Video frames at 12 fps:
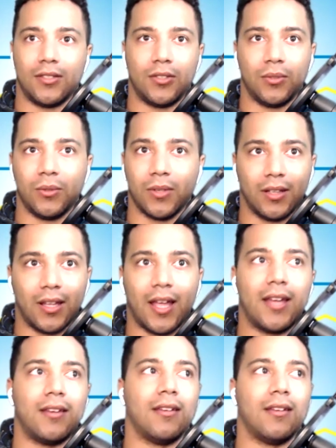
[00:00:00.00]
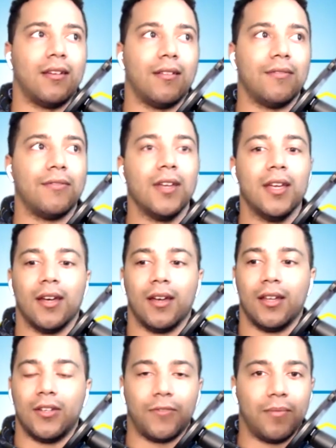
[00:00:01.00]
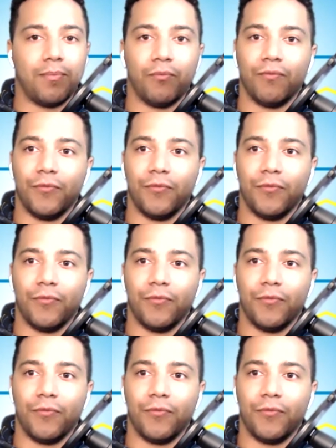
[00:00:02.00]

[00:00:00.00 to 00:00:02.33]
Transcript: to a lot of different